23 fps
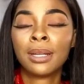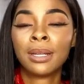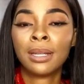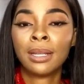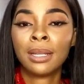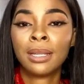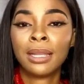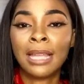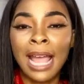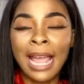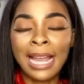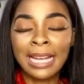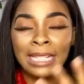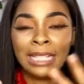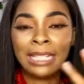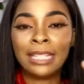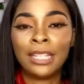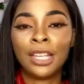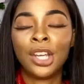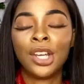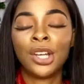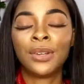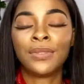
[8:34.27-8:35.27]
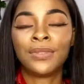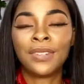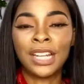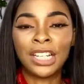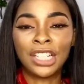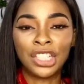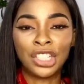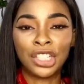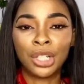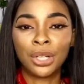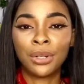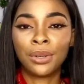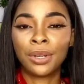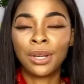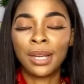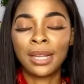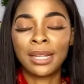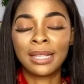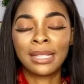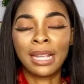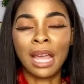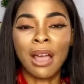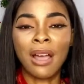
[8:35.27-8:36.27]
the idea of
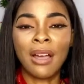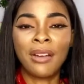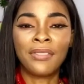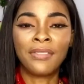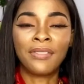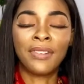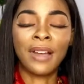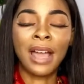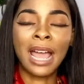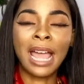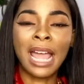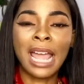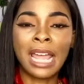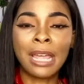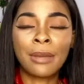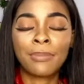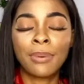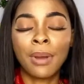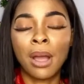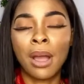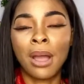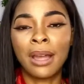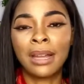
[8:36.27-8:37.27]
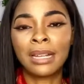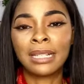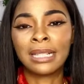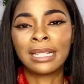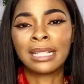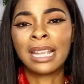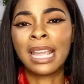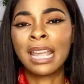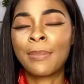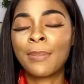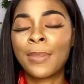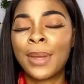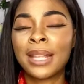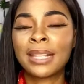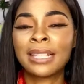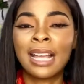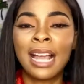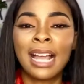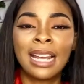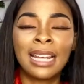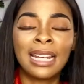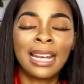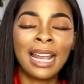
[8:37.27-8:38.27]
Nigerians, our vibe, our entertainment,
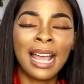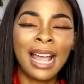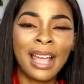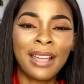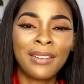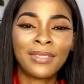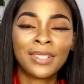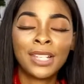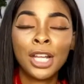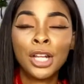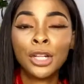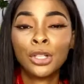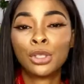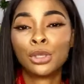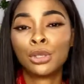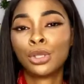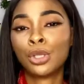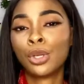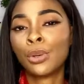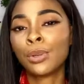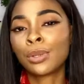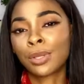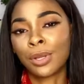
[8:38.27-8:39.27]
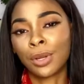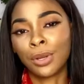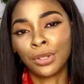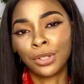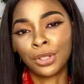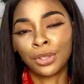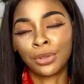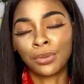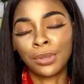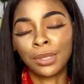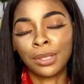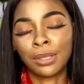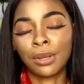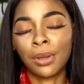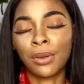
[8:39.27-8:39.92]
our lives to those countries.